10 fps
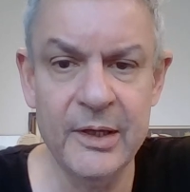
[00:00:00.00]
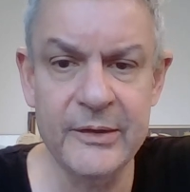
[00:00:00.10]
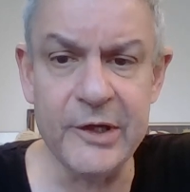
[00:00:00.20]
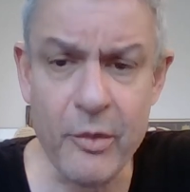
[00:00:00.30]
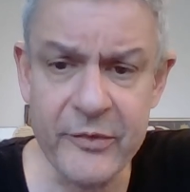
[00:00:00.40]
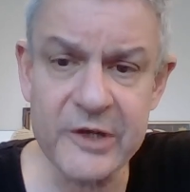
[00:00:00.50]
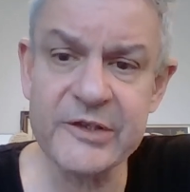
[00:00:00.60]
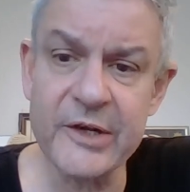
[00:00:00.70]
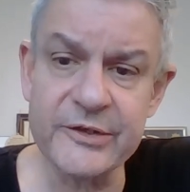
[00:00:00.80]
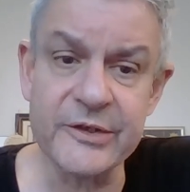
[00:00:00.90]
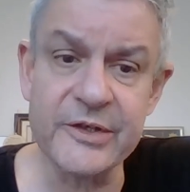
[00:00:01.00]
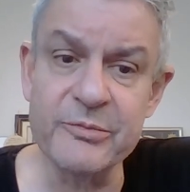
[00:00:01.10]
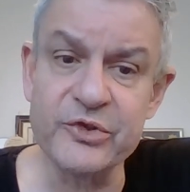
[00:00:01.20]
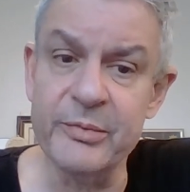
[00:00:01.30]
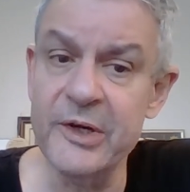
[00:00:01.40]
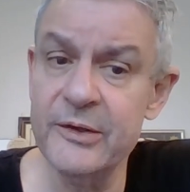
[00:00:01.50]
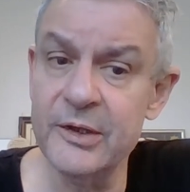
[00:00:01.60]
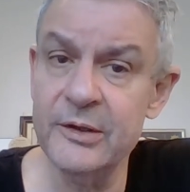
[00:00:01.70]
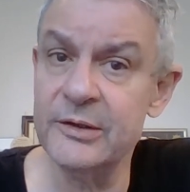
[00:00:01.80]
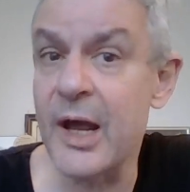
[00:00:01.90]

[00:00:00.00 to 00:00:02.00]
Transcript: The obvious answer seems to be the